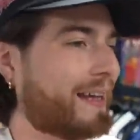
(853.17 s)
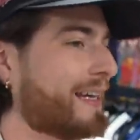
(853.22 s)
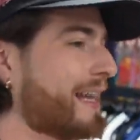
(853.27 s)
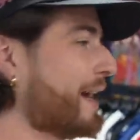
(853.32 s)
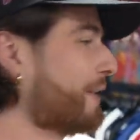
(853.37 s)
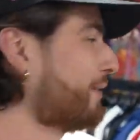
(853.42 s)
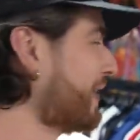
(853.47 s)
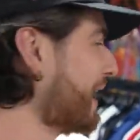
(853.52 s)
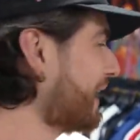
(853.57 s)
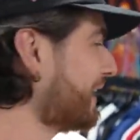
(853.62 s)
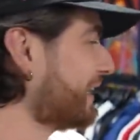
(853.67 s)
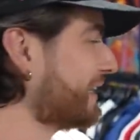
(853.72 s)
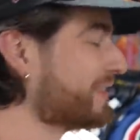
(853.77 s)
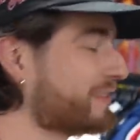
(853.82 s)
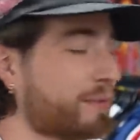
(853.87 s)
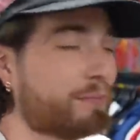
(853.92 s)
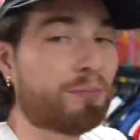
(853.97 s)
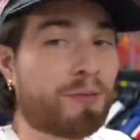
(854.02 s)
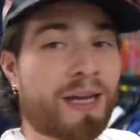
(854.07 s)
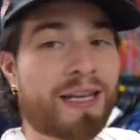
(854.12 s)
Now, that is
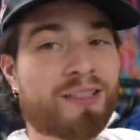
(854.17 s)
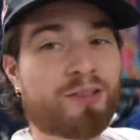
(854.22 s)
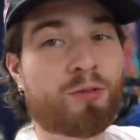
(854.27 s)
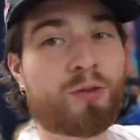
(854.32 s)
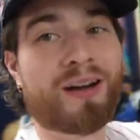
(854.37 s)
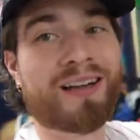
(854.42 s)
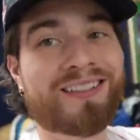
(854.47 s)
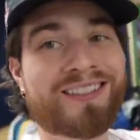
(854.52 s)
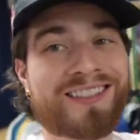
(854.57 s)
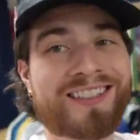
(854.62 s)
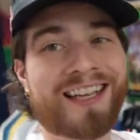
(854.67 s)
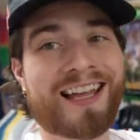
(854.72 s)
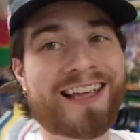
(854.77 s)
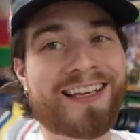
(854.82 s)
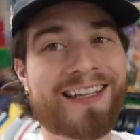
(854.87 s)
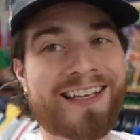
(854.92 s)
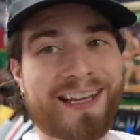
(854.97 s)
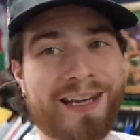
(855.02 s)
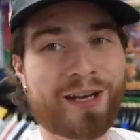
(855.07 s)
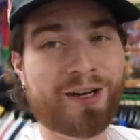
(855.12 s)
a place where I
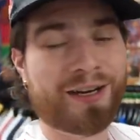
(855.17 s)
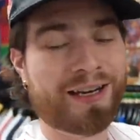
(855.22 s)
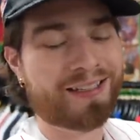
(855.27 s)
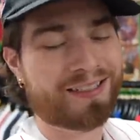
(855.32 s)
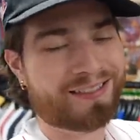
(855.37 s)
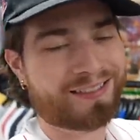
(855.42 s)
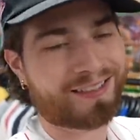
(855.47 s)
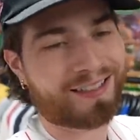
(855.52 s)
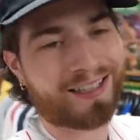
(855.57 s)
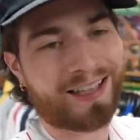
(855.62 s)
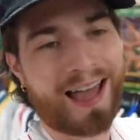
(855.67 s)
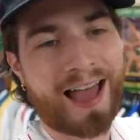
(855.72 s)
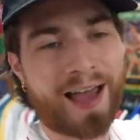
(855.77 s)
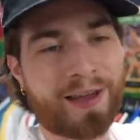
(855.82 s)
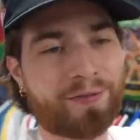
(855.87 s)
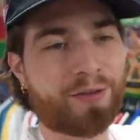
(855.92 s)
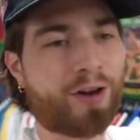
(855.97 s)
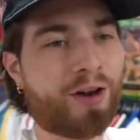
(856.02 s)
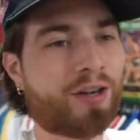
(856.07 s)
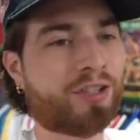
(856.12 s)
slang gear. It is a
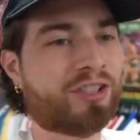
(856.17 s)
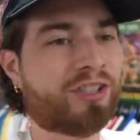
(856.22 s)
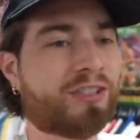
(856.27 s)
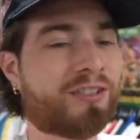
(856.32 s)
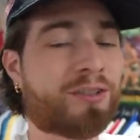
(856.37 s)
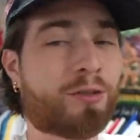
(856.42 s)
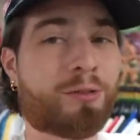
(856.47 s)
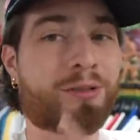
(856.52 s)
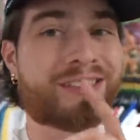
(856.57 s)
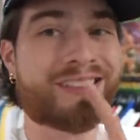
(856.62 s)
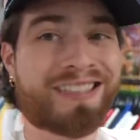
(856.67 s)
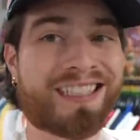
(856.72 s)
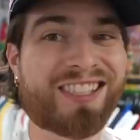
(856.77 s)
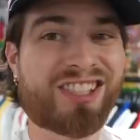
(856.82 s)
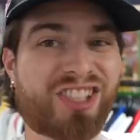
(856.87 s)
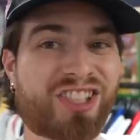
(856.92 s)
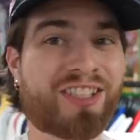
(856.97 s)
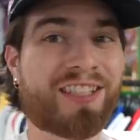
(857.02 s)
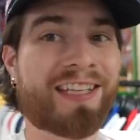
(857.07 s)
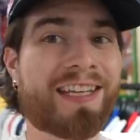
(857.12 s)
live auction, so
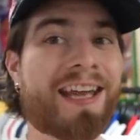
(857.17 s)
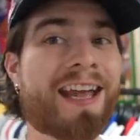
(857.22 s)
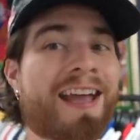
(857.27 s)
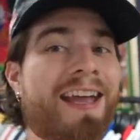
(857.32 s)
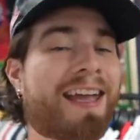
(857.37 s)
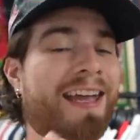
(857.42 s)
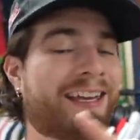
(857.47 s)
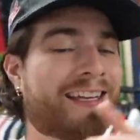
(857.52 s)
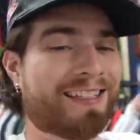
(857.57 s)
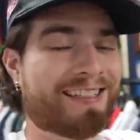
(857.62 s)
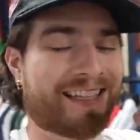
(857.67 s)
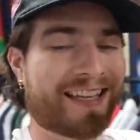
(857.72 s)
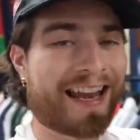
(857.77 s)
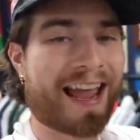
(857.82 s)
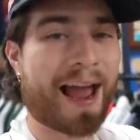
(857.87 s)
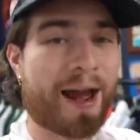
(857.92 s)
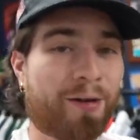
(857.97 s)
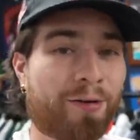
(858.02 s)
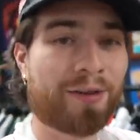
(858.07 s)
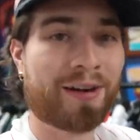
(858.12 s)
essentially, it is an
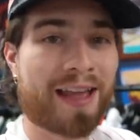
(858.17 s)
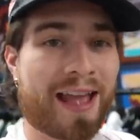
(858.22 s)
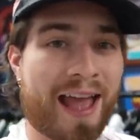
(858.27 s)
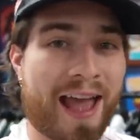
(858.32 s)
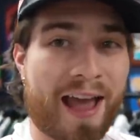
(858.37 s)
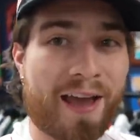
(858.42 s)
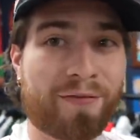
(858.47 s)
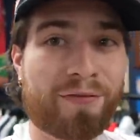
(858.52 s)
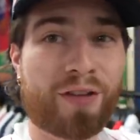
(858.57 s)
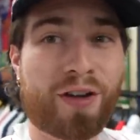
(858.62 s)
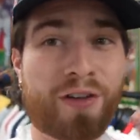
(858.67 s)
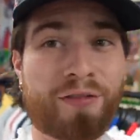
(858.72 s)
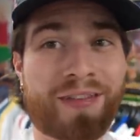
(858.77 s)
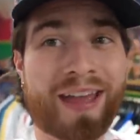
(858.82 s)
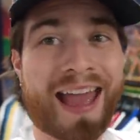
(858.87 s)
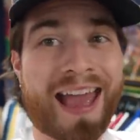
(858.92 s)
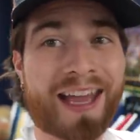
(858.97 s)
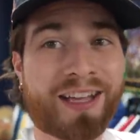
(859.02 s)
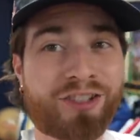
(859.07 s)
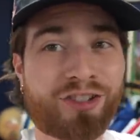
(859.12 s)
hour and a half of
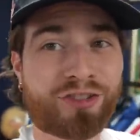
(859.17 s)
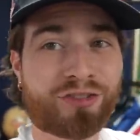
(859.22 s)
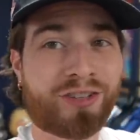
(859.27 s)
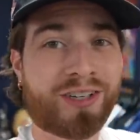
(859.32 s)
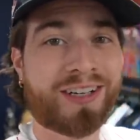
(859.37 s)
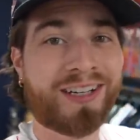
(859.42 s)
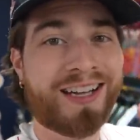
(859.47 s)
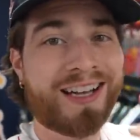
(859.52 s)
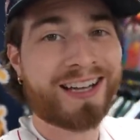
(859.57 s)
extra